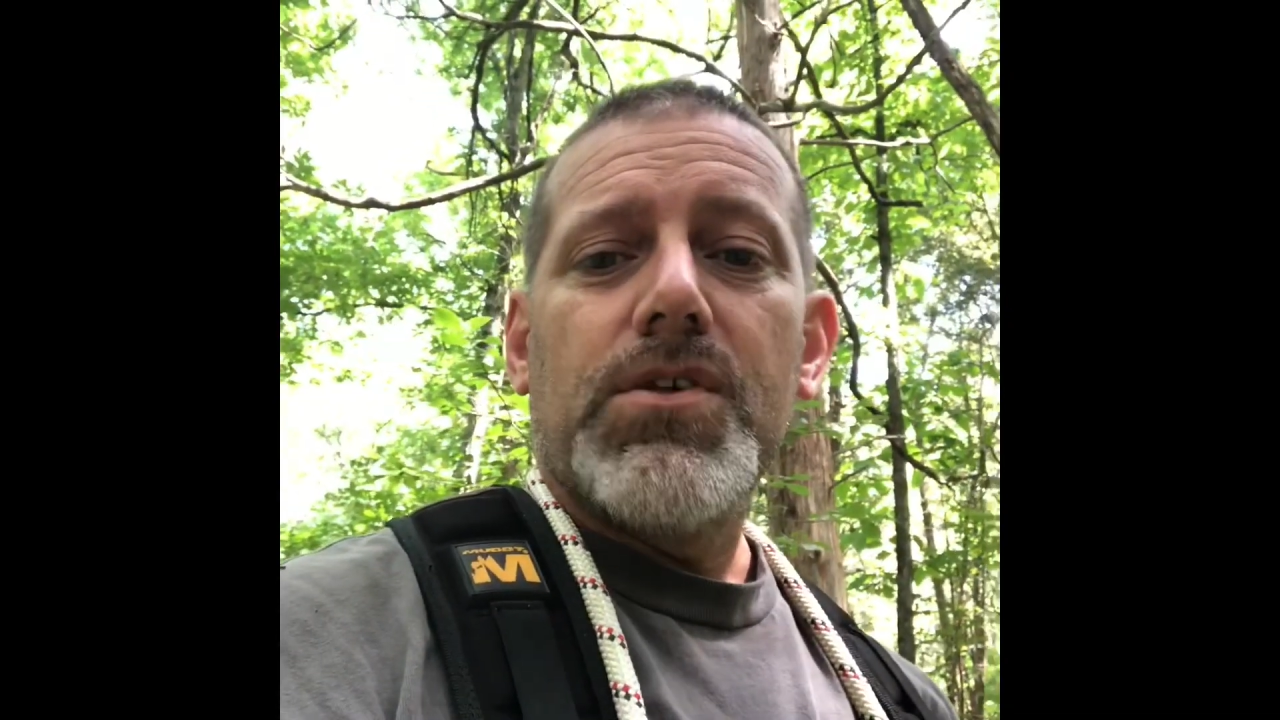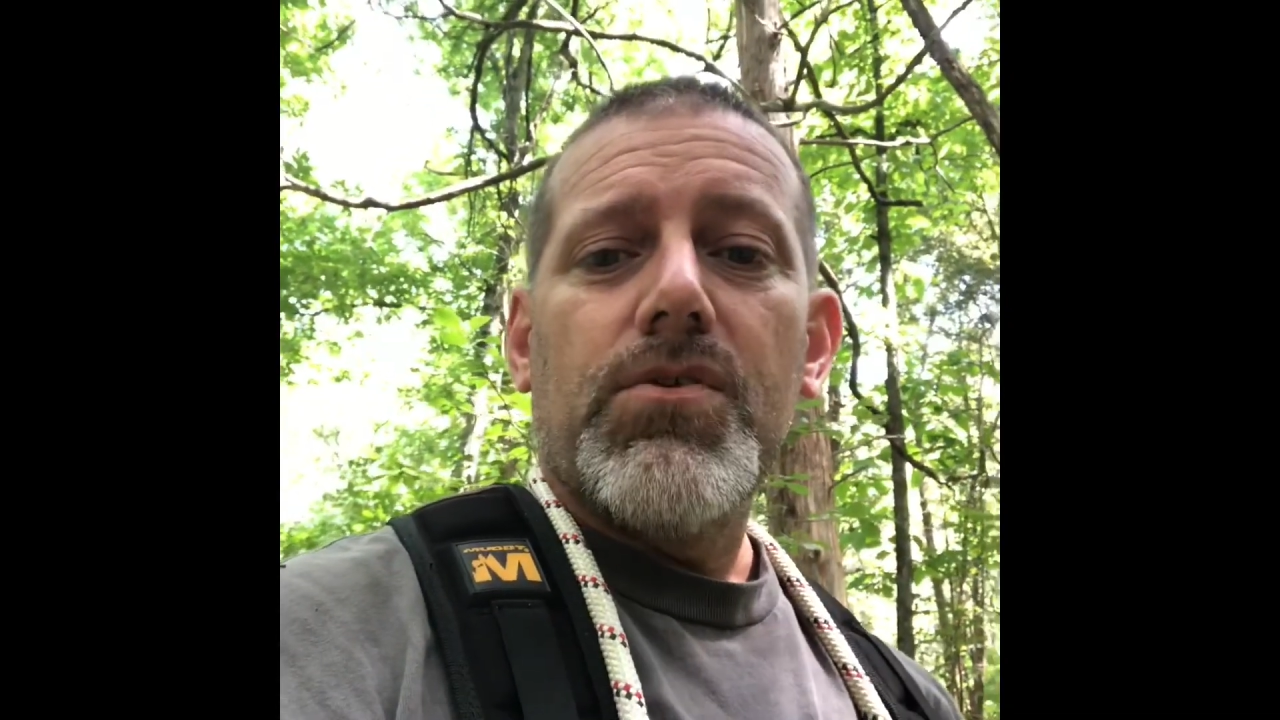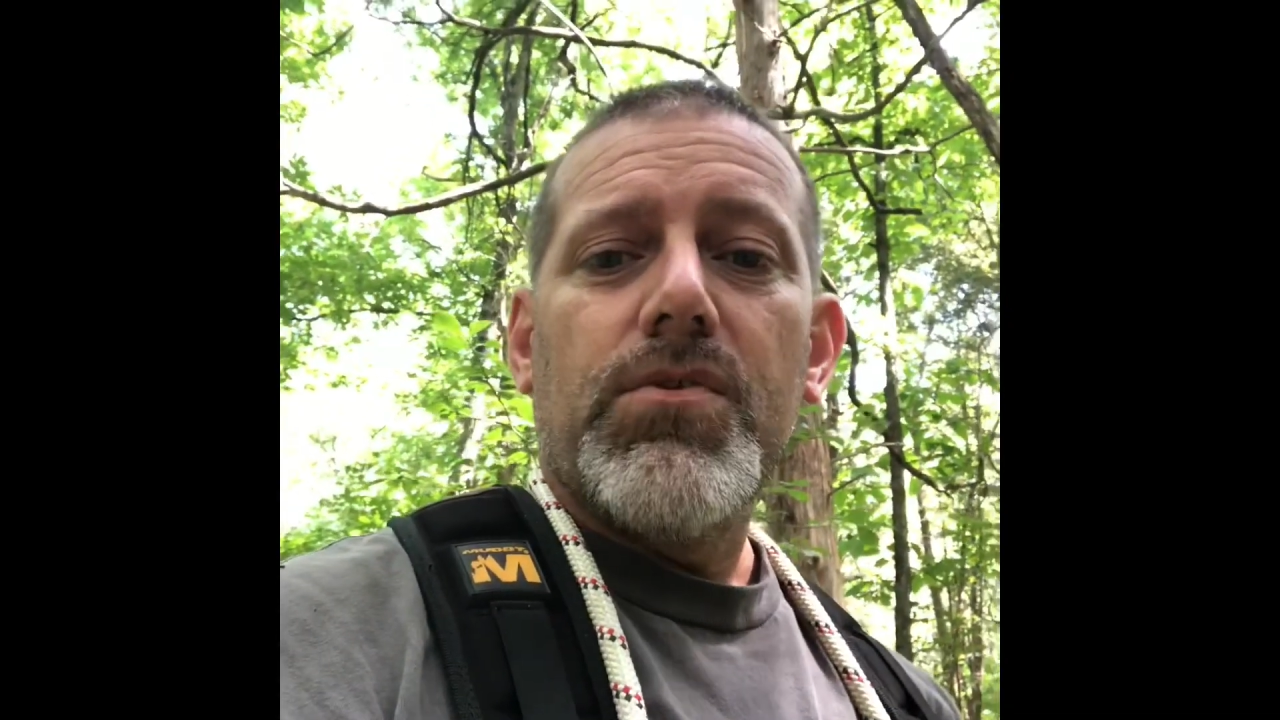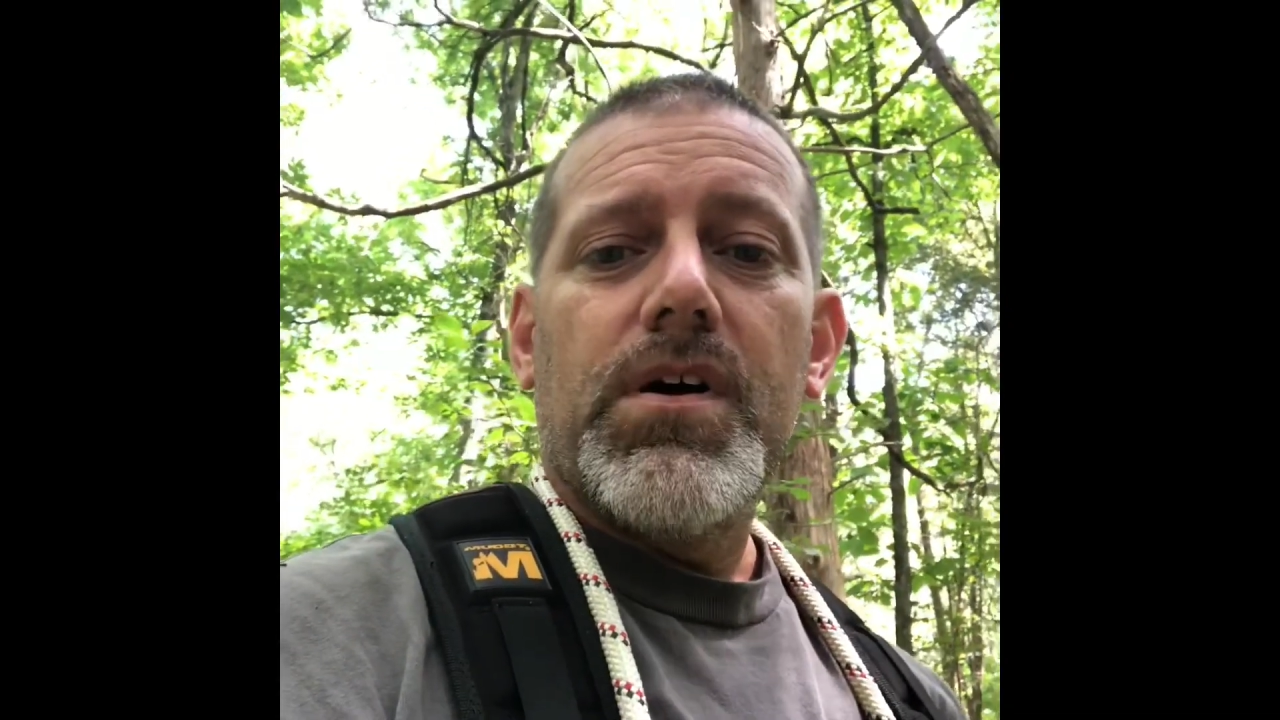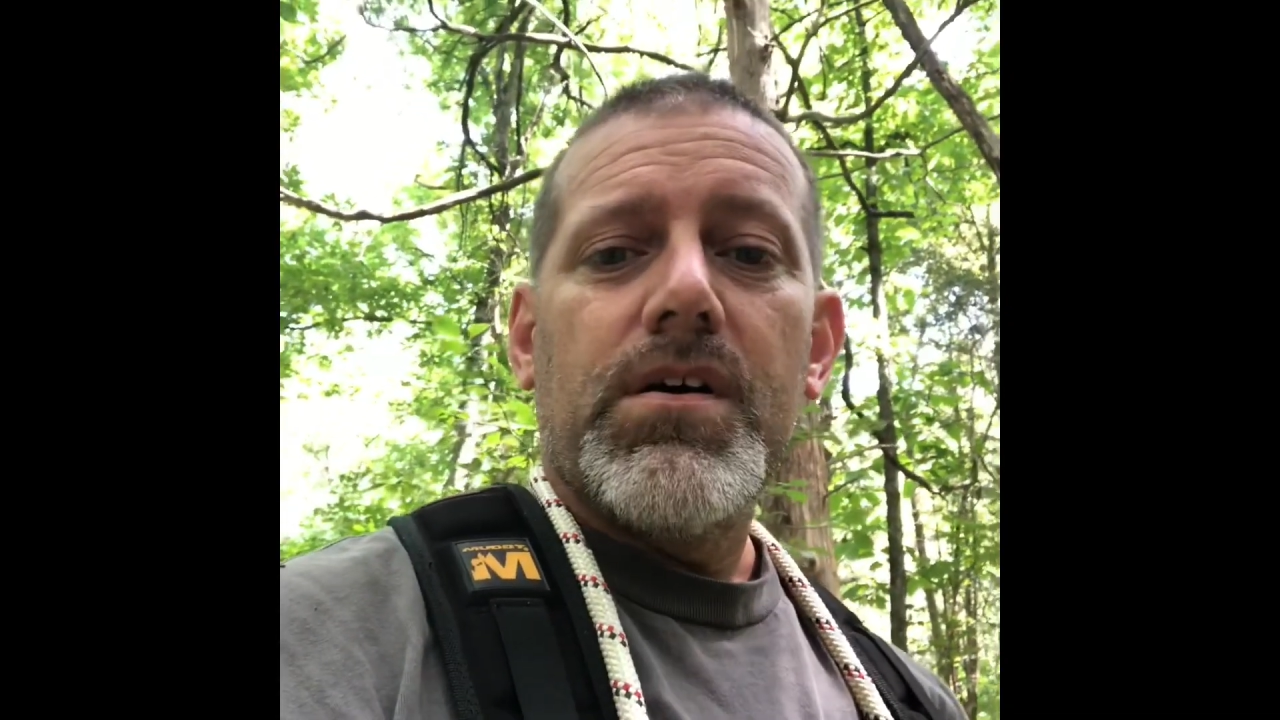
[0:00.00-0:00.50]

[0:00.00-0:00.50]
So